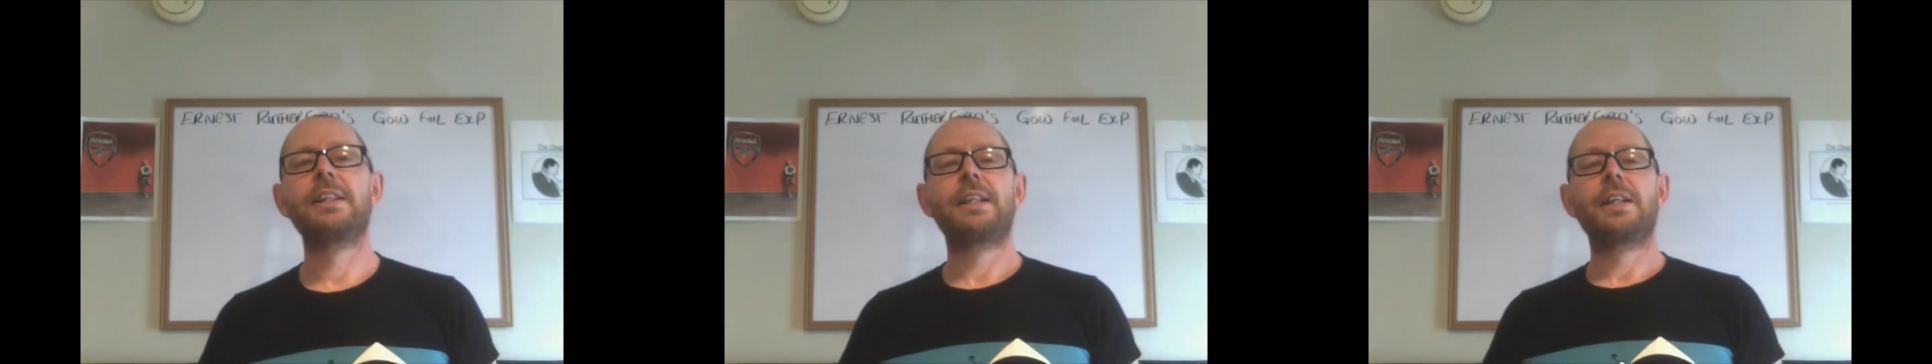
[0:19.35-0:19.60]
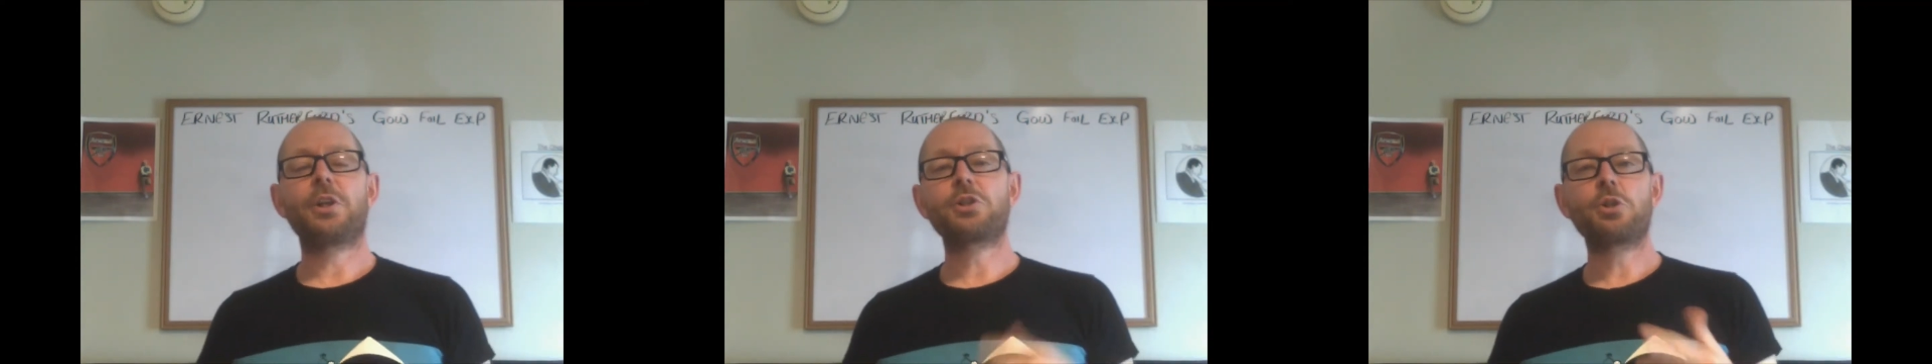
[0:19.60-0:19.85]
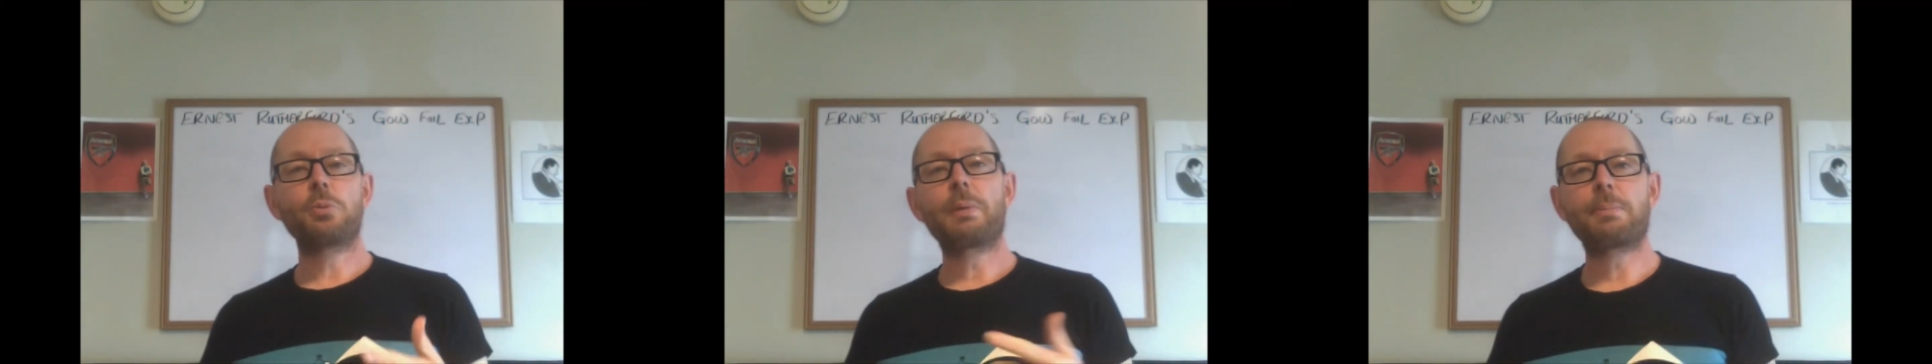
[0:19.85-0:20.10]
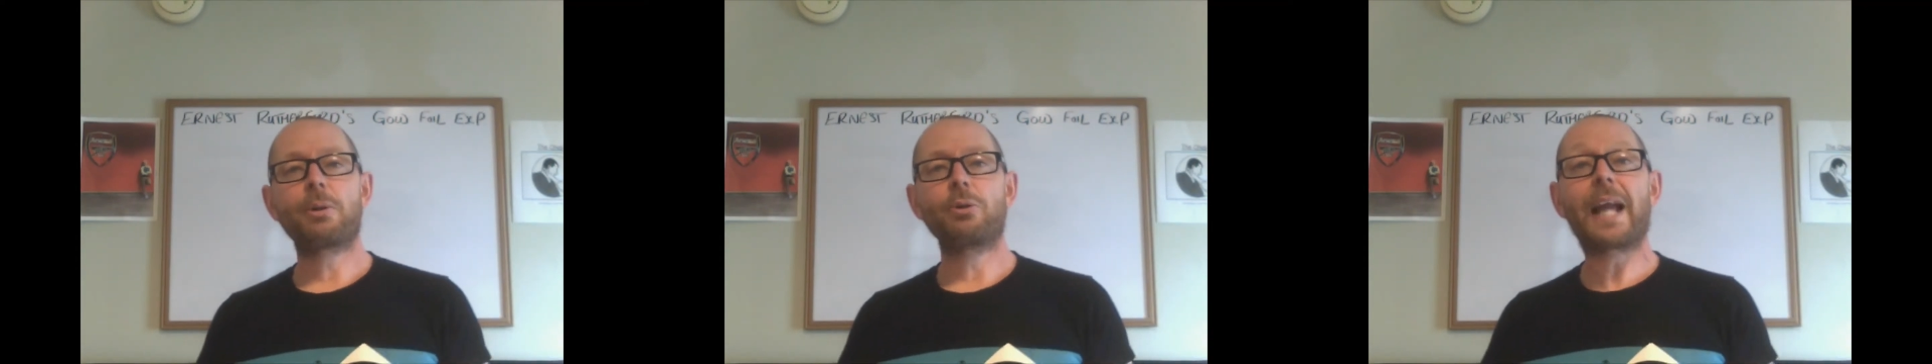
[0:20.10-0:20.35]
the two
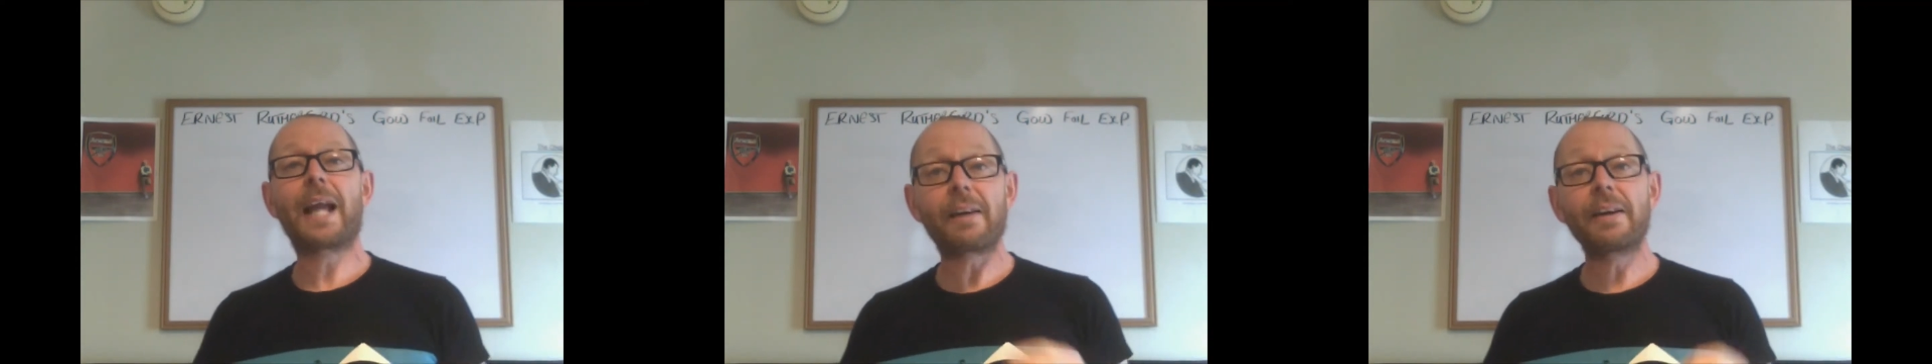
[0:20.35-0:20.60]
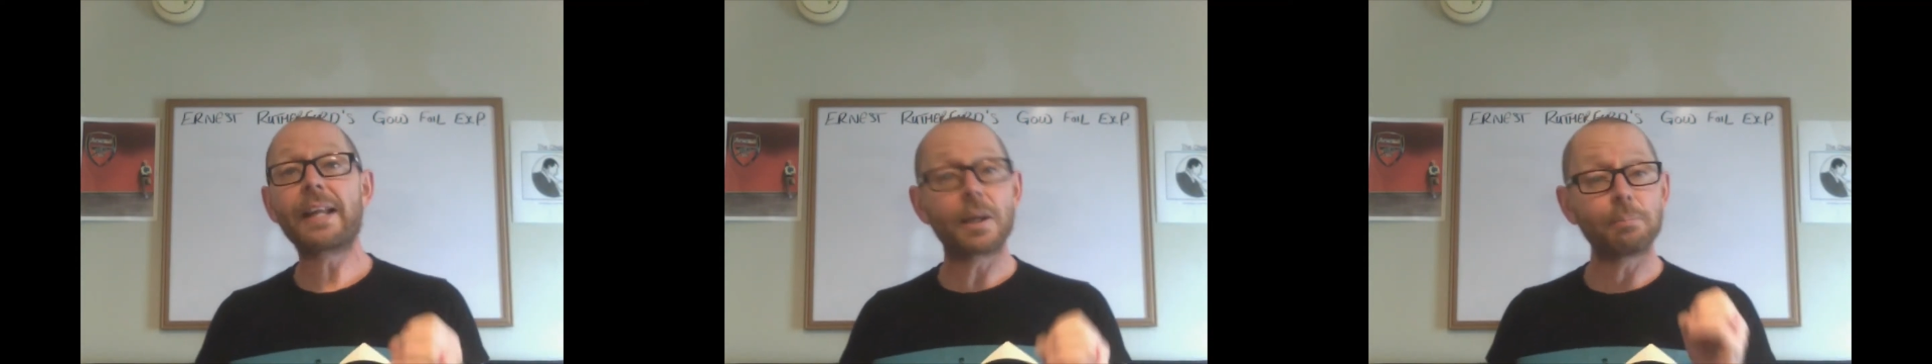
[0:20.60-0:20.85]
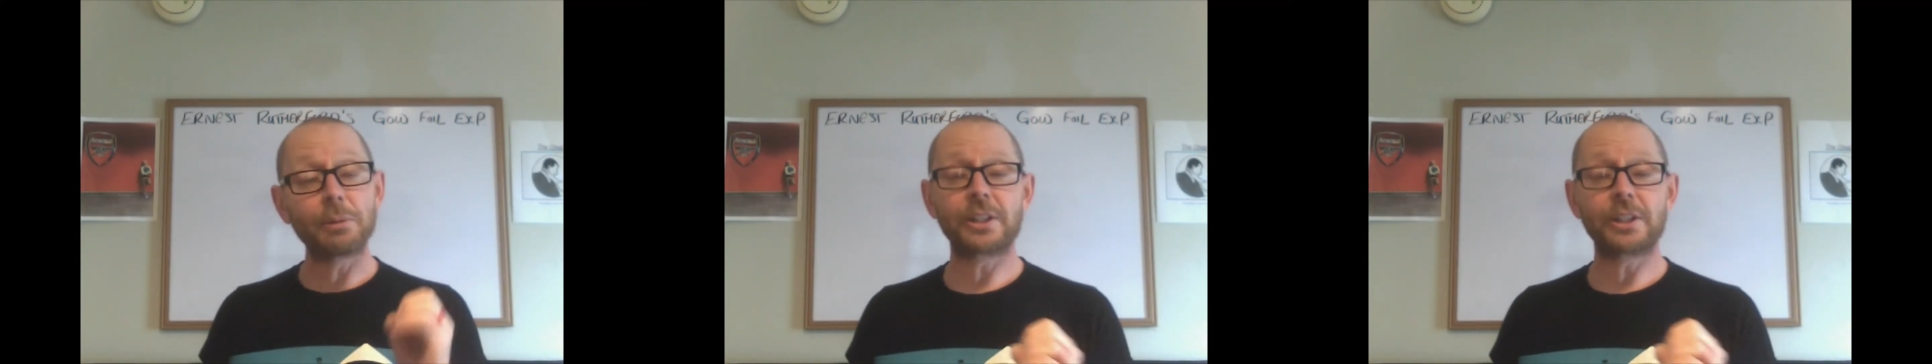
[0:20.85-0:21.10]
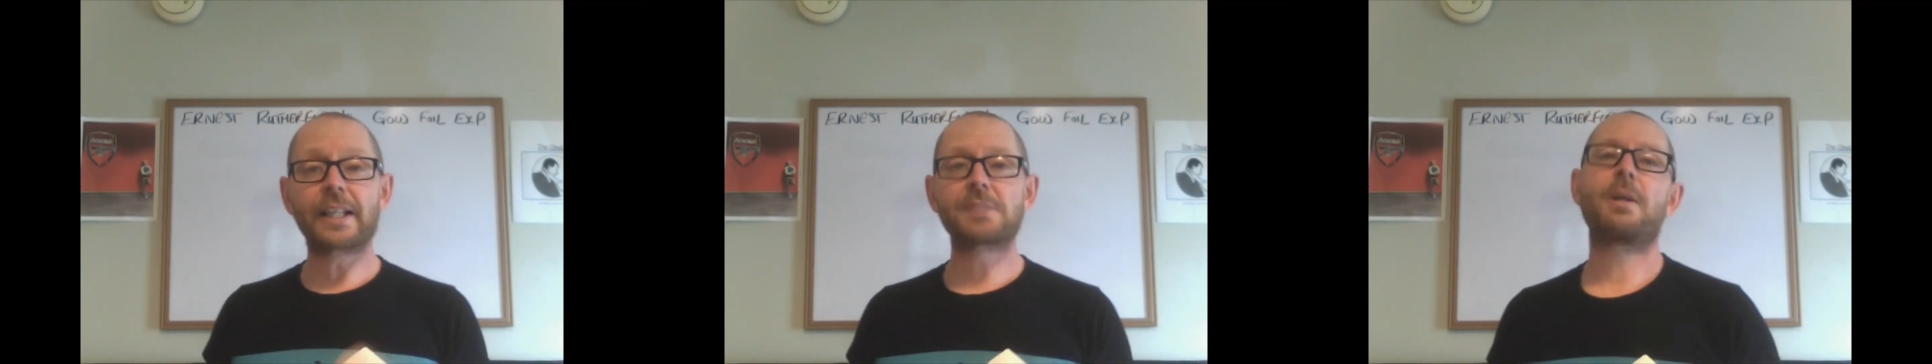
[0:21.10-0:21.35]
people who carried out much of the
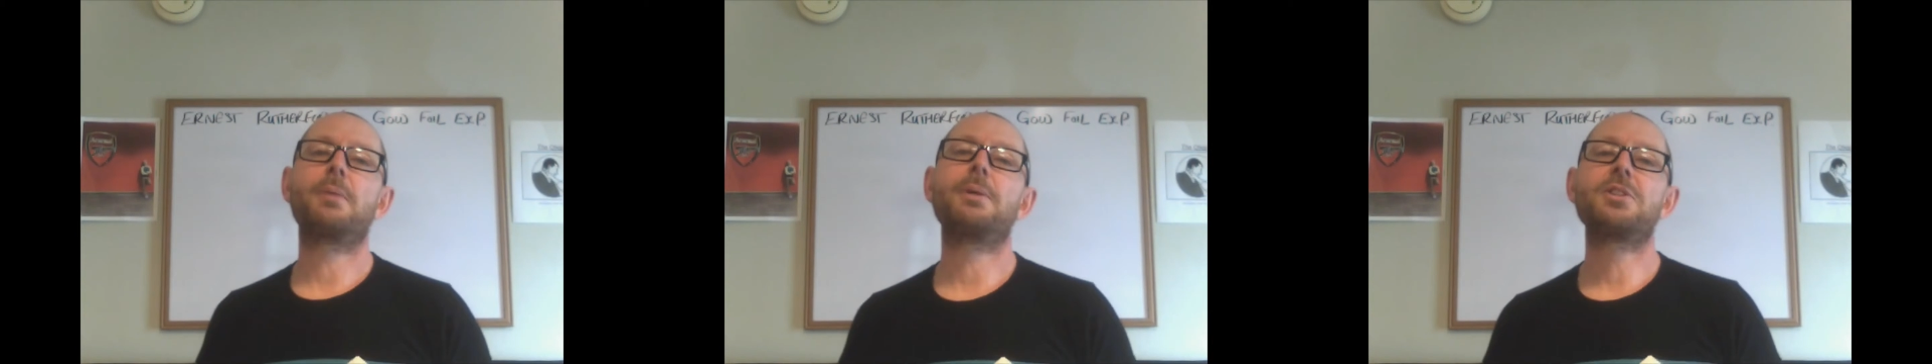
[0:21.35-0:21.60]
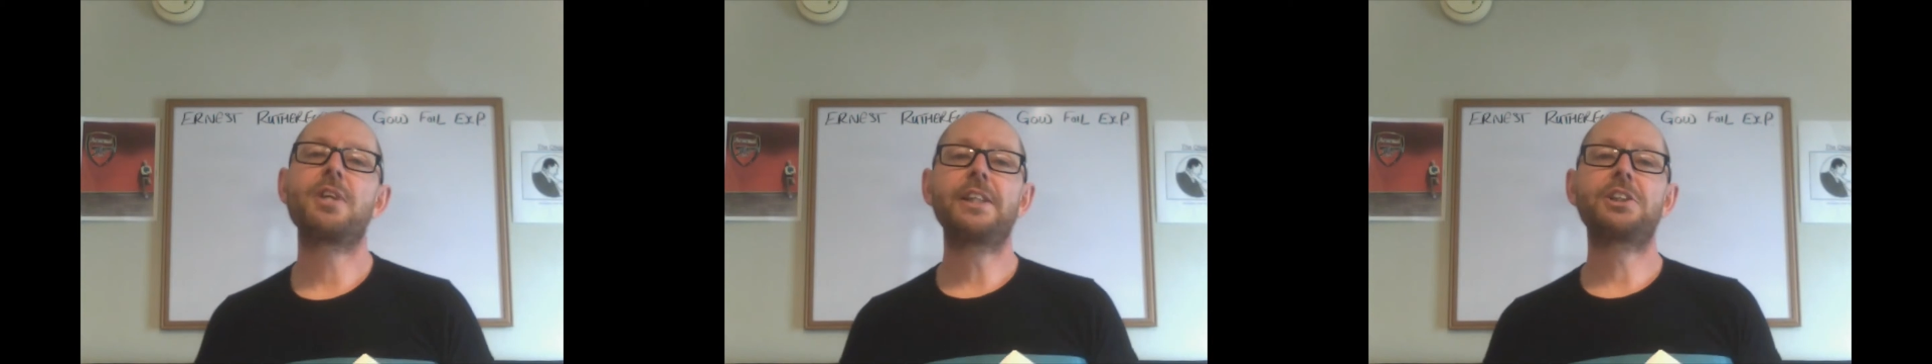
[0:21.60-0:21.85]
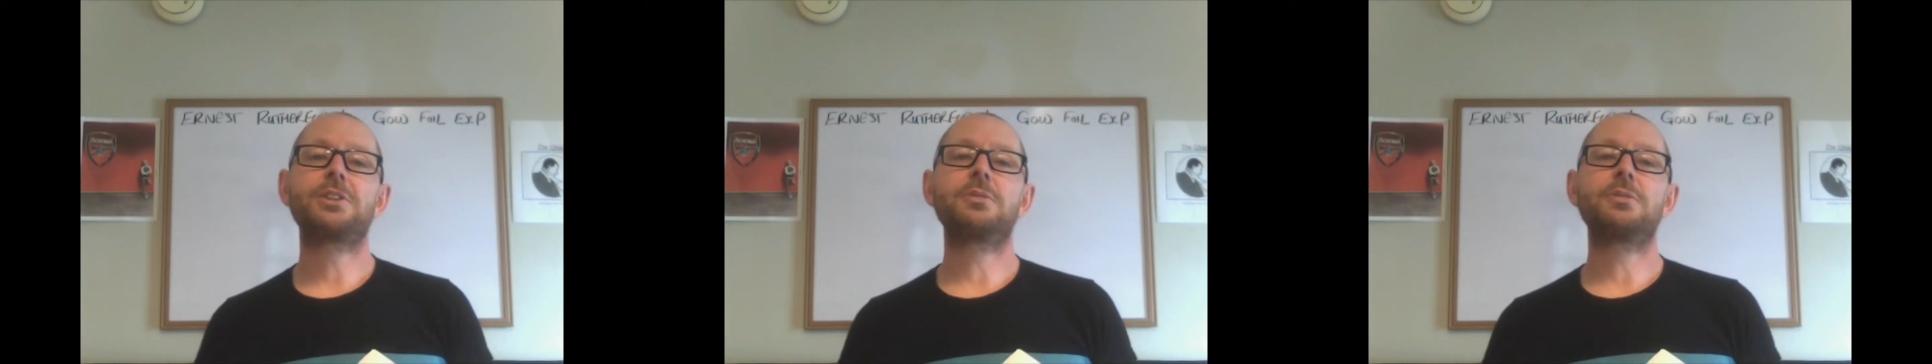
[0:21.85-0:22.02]
experimentation,